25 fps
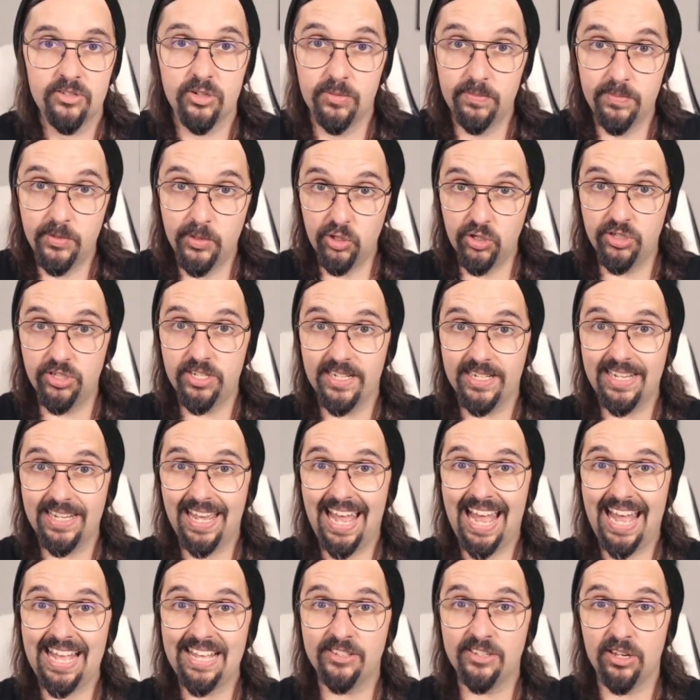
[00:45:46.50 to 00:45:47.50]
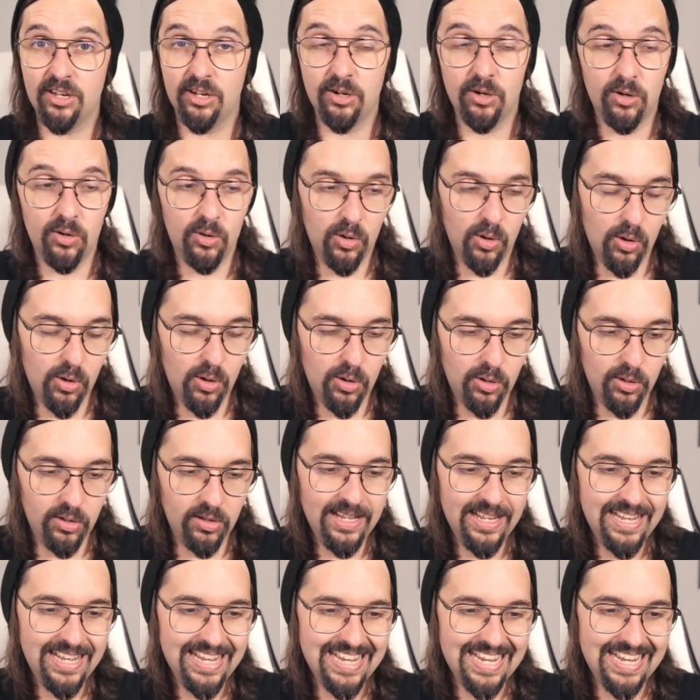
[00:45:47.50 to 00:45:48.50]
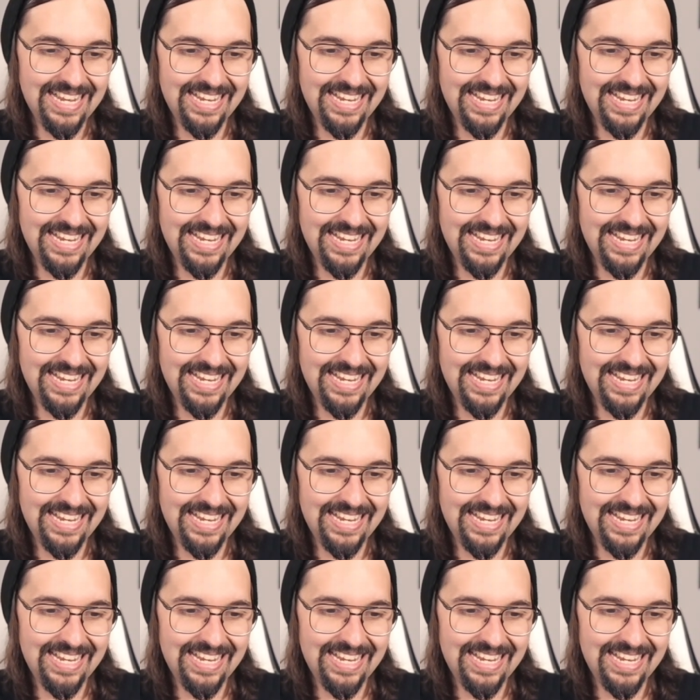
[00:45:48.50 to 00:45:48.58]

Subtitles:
So music as a whole